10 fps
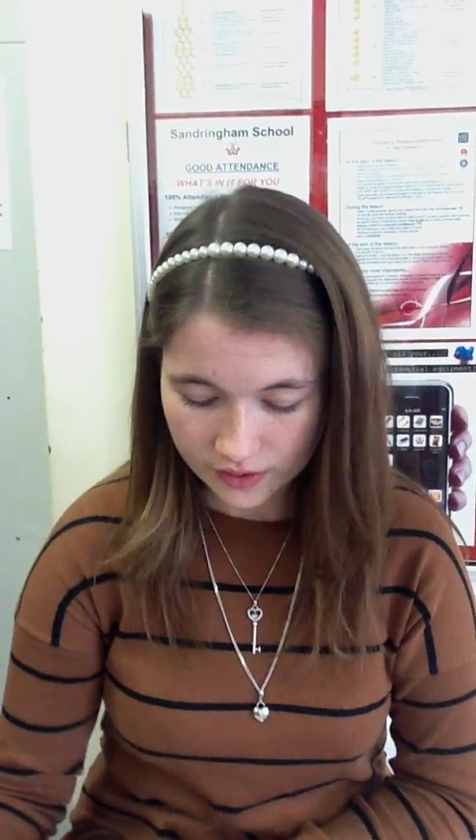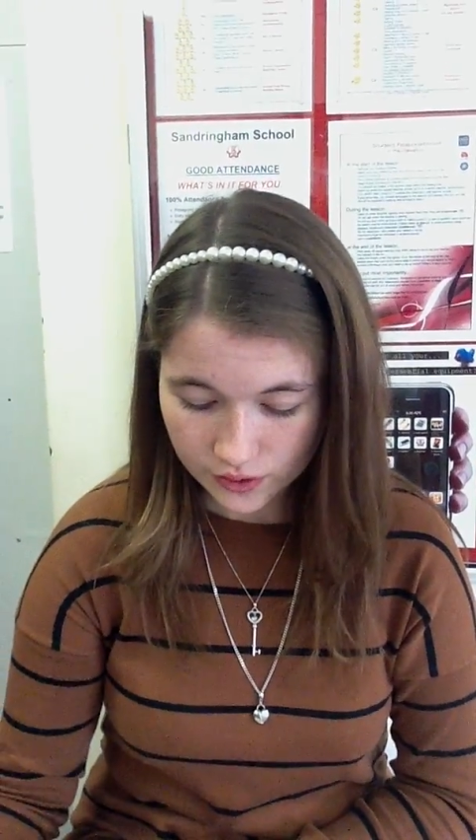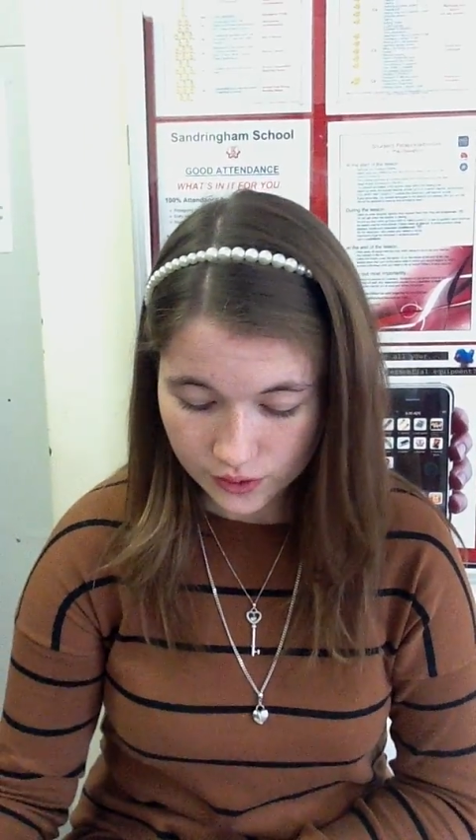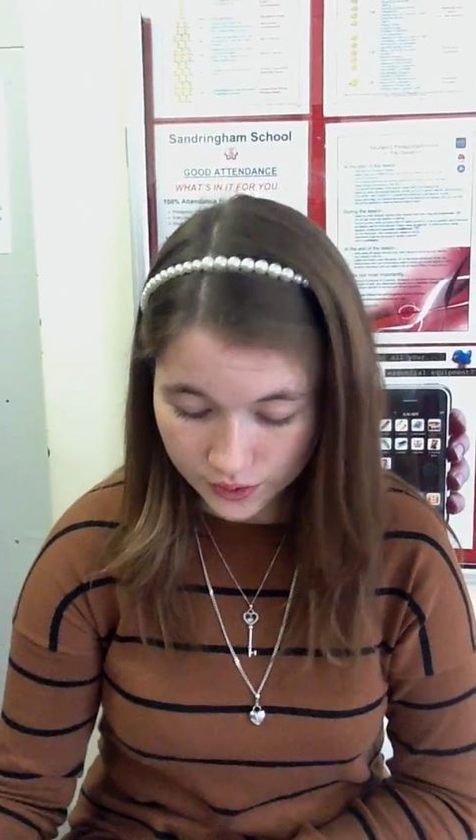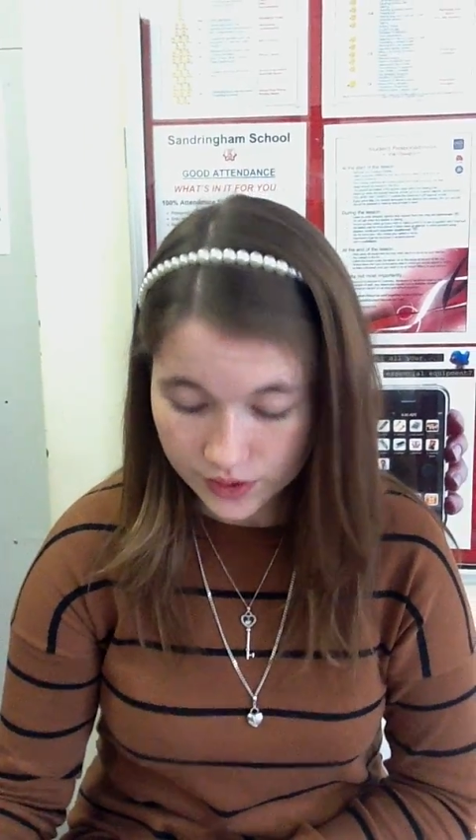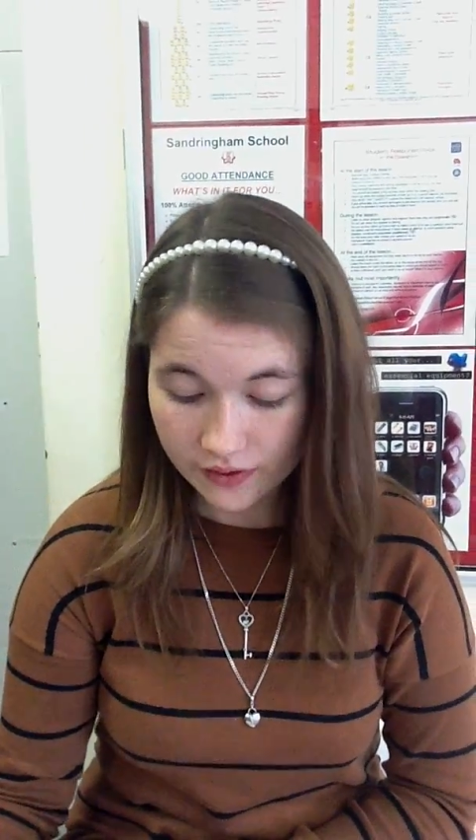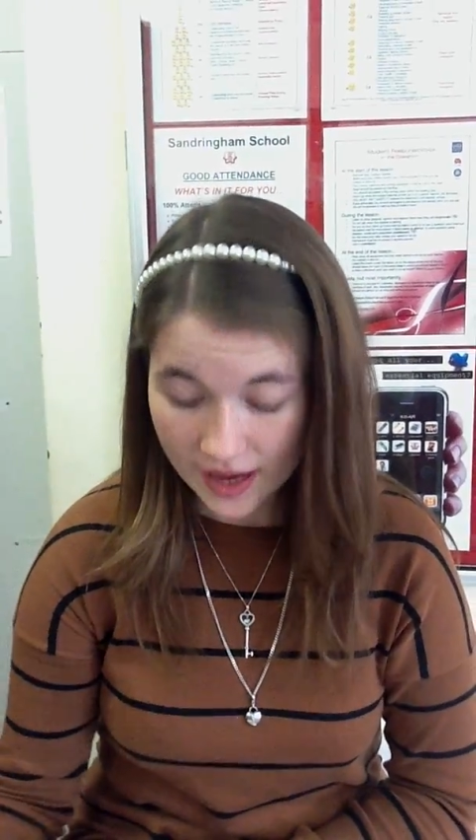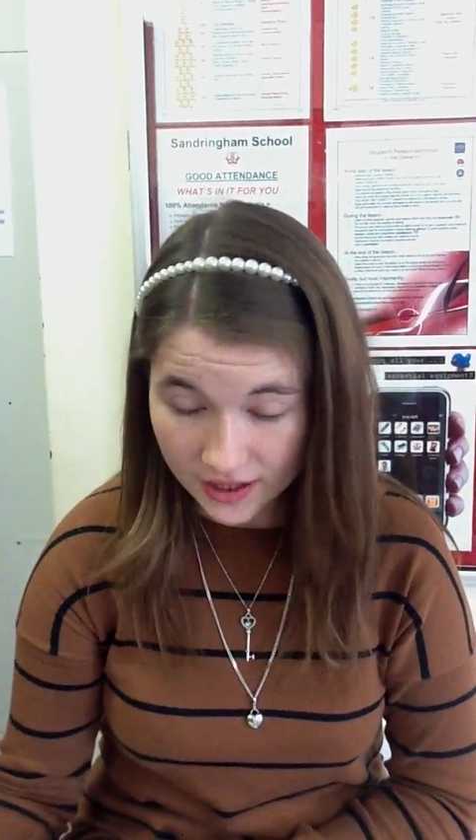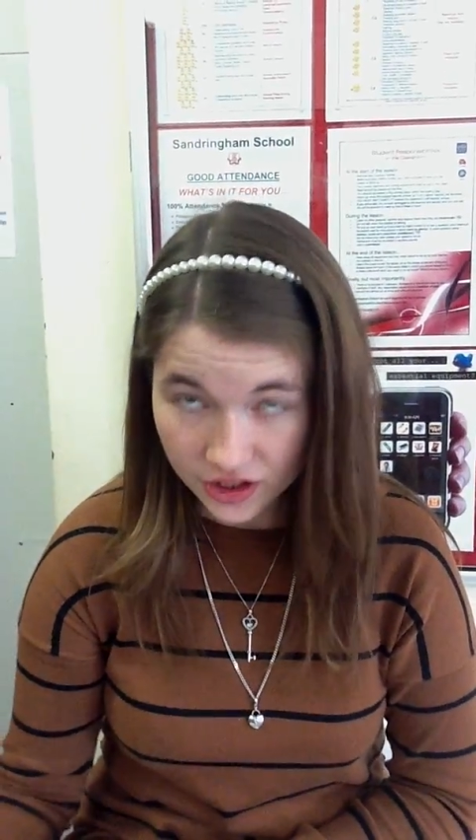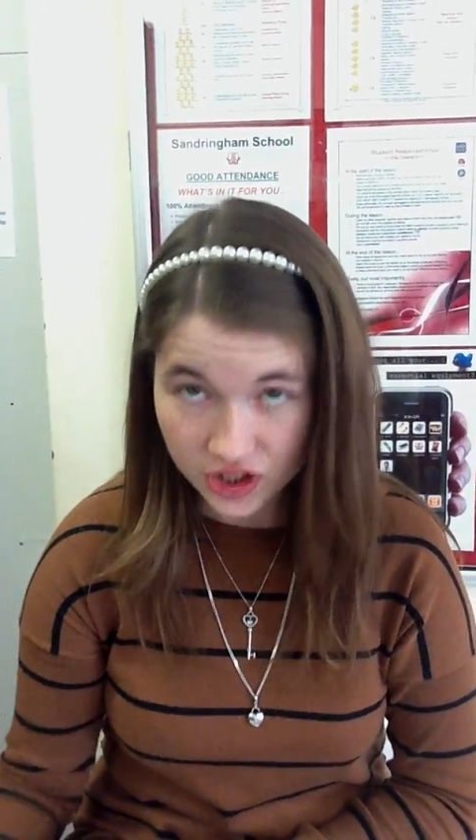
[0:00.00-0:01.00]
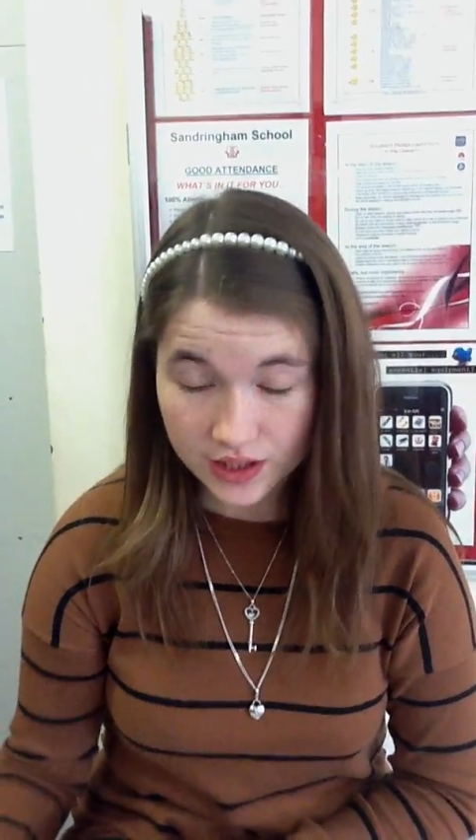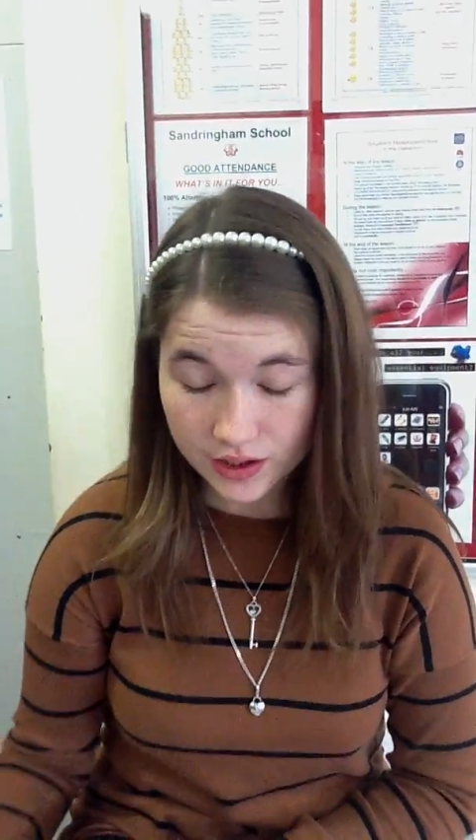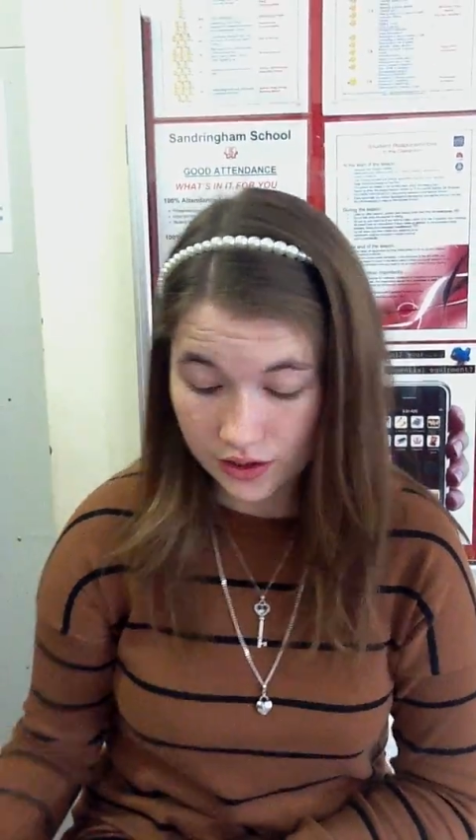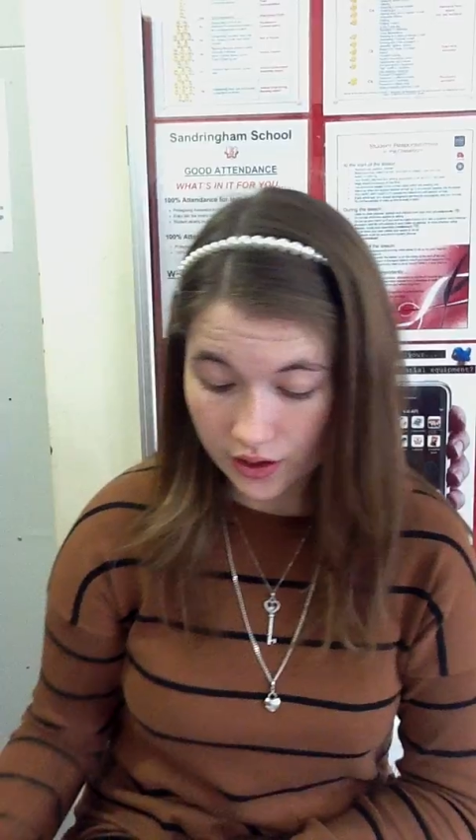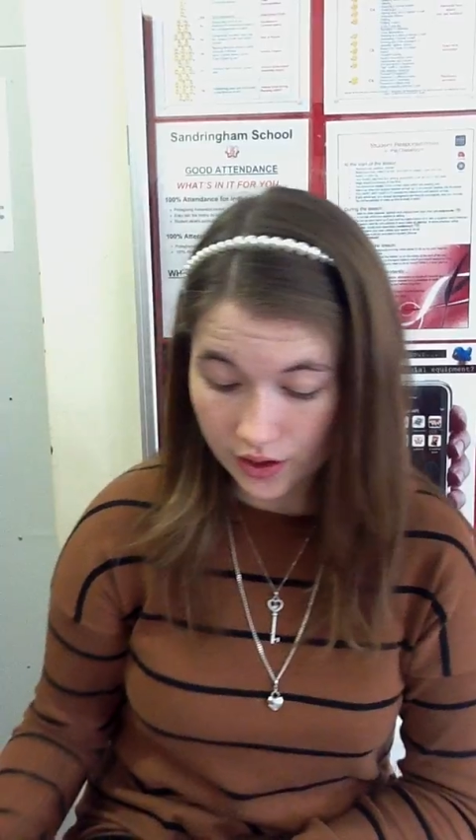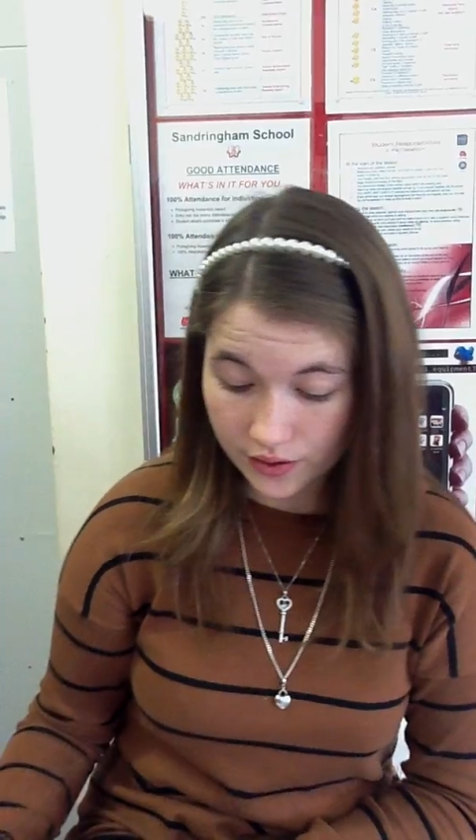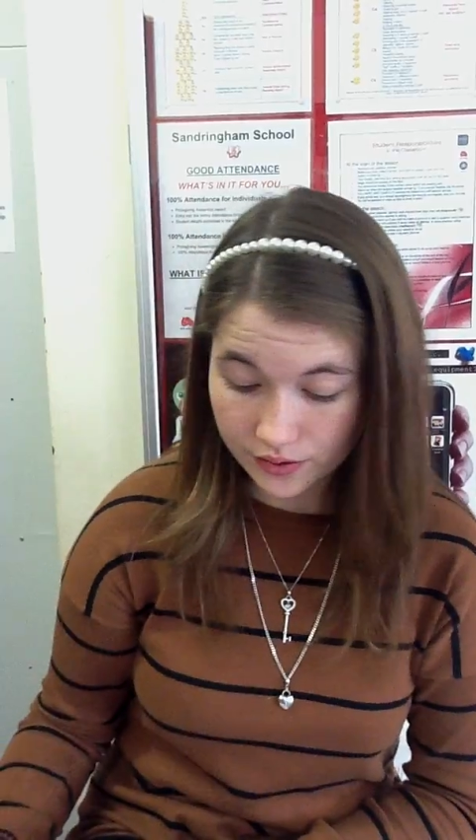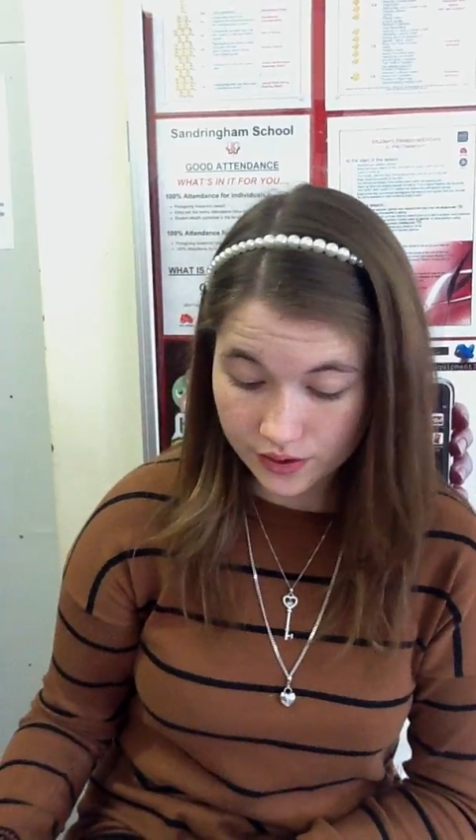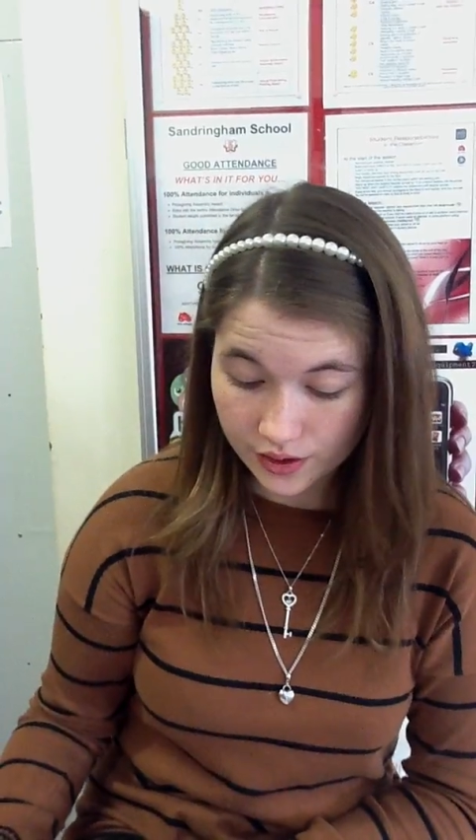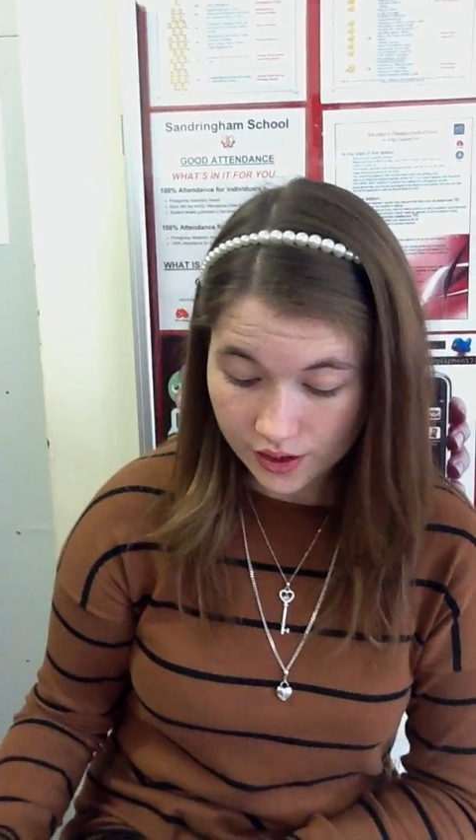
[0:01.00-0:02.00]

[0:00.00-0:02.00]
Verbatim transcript: source of energy to load